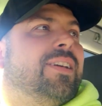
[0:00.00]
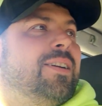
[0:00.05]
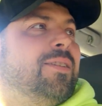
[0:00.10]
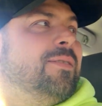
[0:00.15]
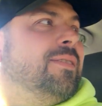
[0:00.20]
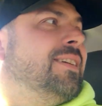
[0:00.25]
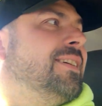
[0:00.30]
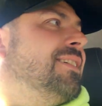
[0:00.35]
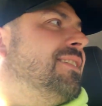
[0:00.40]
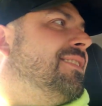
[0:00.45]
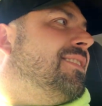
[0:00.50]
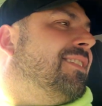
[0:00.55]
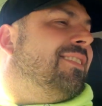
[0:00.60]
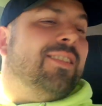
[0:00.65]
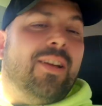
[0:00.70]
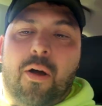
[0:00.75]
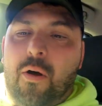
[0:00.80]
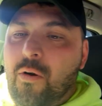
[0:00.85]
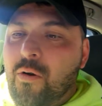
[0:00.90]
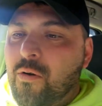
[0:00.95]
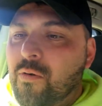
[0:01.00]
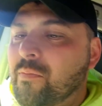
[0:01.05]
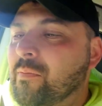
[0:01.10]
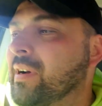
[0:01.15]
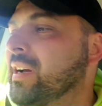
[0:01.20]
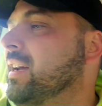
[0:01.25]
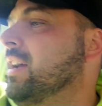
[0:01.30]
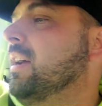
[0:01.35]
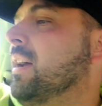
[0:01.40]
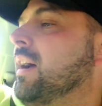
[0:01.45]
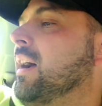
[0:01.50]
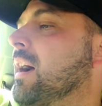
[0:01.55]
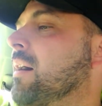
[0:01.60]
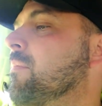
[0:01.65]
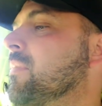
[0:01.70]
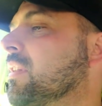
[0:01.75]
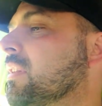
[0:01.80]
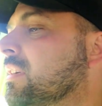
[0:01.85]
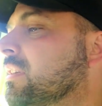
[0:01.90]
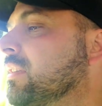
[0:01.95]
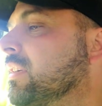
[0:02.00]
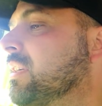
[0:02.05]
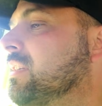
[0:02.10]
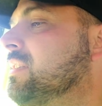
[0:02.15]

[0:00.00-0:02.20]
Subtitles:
there it is. It's home. I'm a little